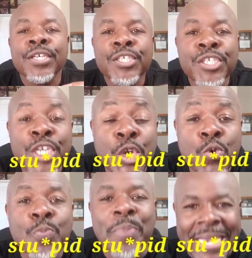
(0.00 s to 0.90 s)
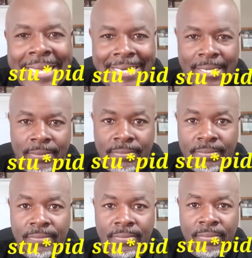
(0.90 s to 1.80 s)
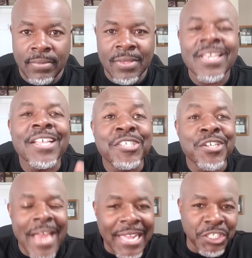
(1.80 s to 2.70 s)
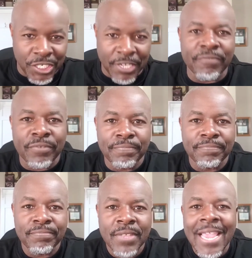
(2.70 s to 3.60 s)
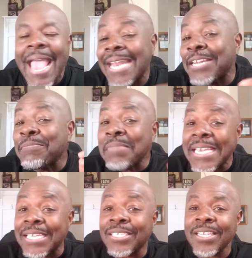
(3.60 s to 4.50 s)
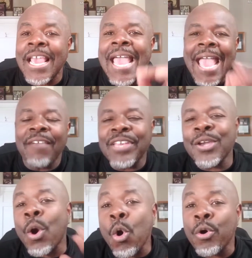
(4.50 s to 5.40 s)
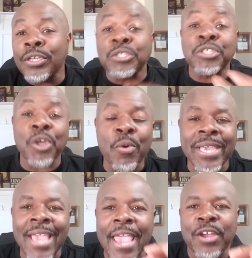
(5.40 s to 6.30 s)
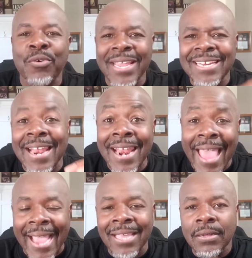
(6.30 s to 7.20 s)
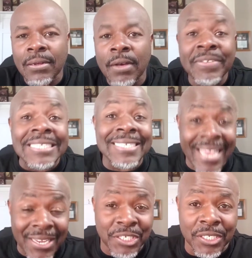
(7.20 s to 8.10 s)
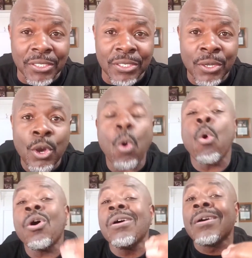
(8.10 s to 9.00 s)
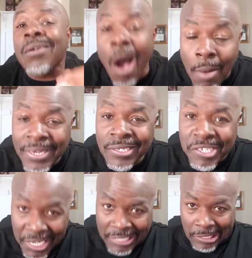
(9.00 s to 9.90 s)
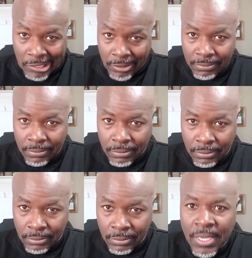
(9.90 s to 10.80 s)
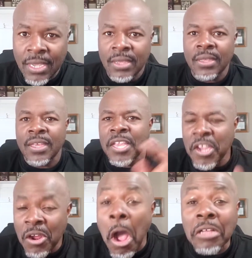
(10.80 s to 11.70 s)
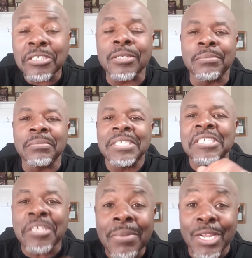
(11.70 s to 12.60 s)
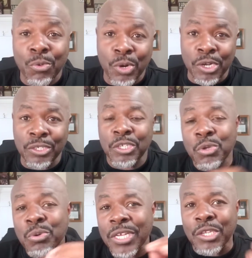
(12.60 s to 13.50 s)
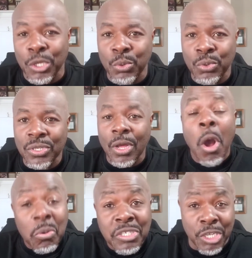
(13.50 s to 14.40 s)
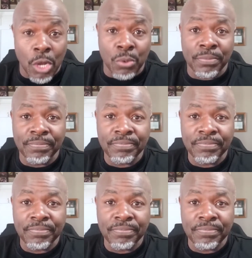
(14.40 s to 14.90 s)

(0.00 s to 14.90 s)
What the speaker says: Stupid. It's an adjective, and it means having or showing a great lack of intelligence or common sense. Here are some similar words you can use also.